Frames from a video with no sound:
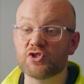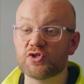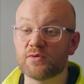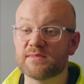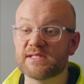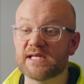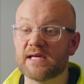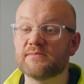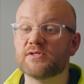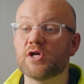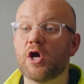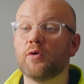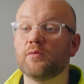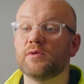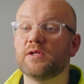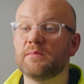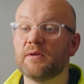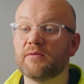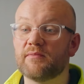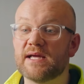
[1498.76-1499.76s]
sometimes
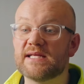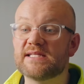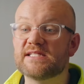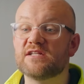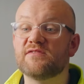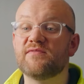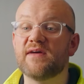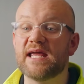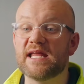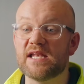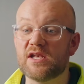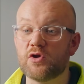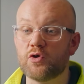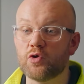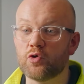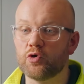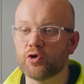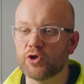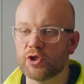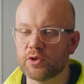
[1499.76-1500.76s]
only be rated for
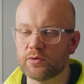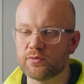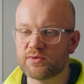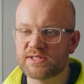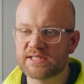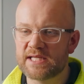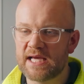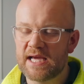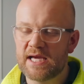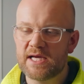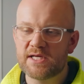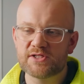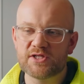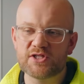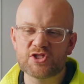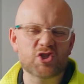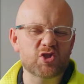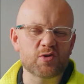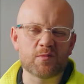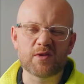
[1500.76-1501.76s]
indoor use. So
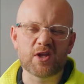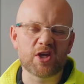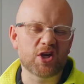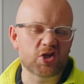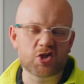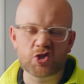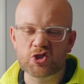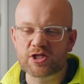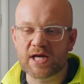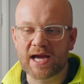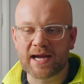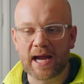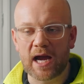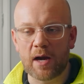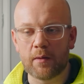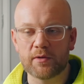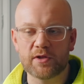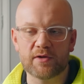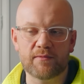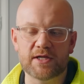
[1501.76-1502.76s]
this is something you can just check
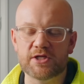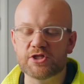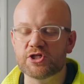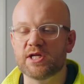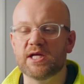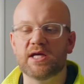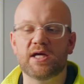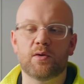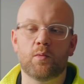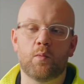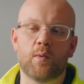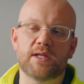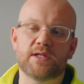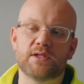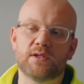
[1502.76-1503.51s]
out with your engineer when